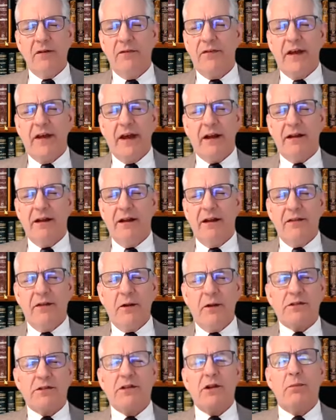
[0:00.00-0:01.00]
In fact,
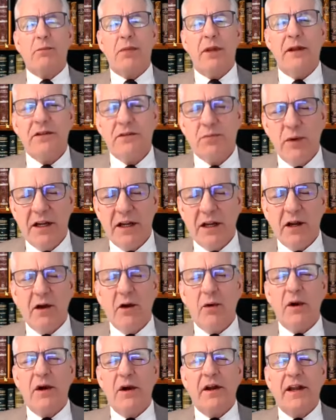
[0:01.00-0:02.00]
there's no place we
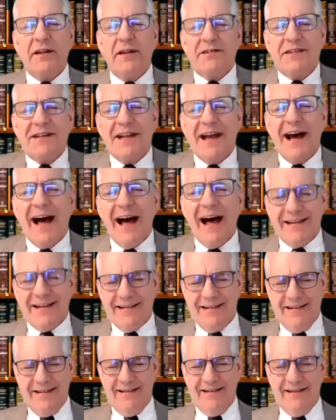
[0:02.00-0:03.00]
can go where it is
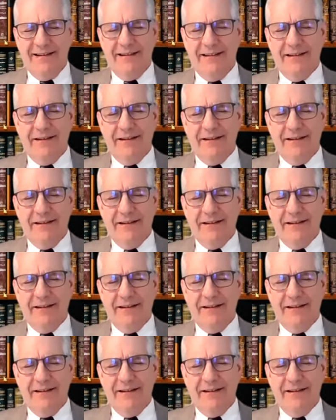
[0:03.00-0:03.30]
not.